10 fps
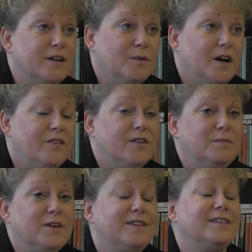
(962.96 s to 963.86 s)
their wives, and
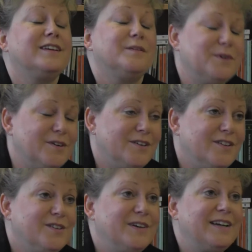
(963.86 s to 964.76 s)
Mary didn't get murdered,
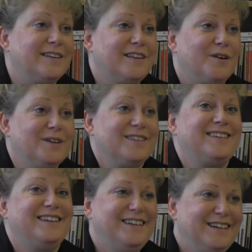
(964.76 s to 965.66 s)
so I guess that
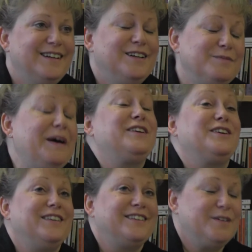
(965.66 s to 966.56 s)
was
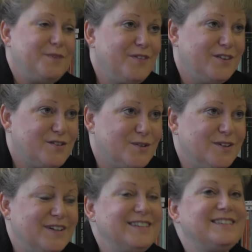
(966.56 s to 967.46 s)
better than some of the
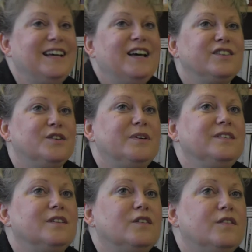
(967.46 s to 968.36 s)
stories.
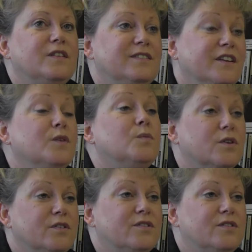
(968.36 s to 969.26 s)
So it's not the
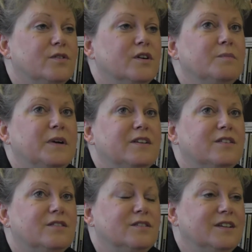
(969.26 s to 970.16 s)
worst story, but
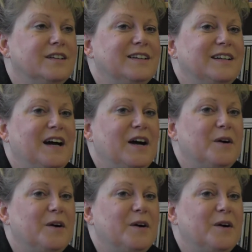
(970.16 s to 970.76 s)
it's certainly,